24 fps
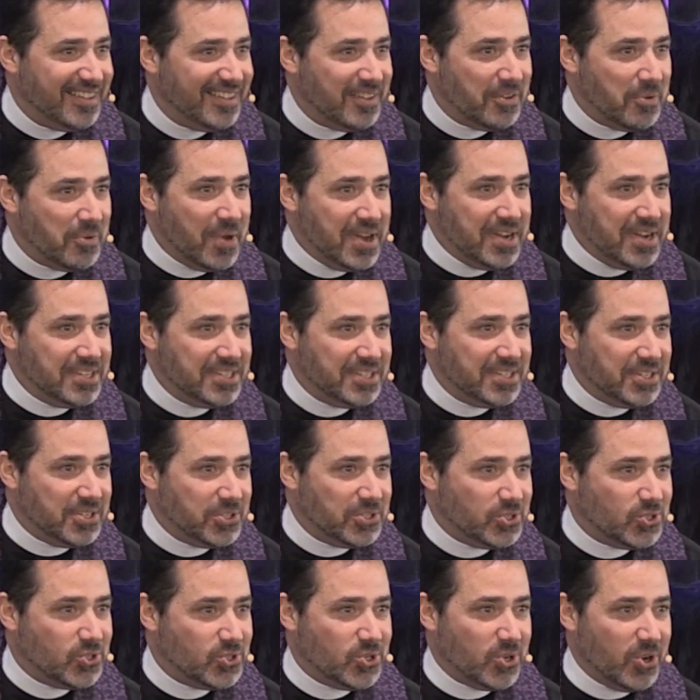What is
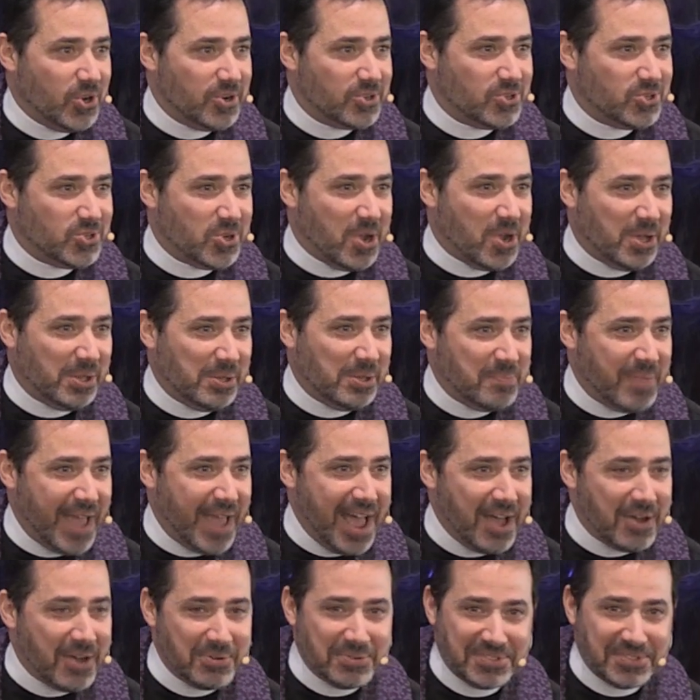this church all
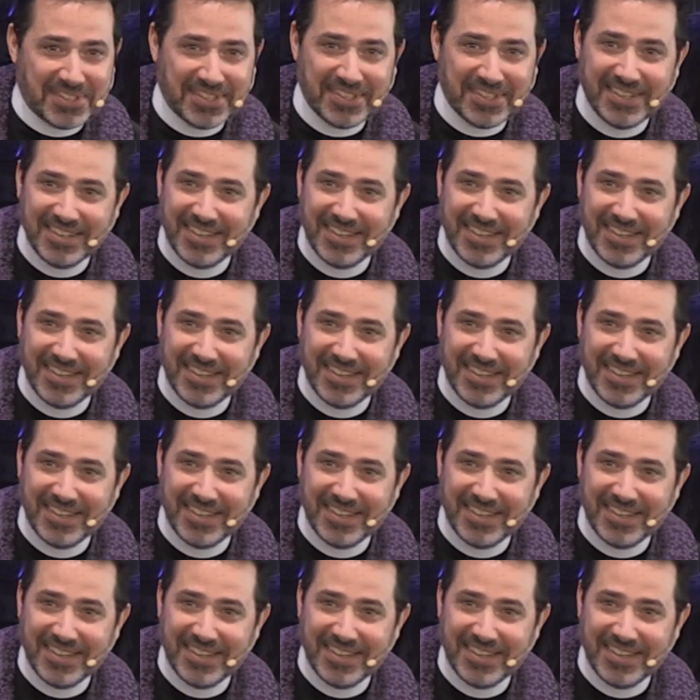about?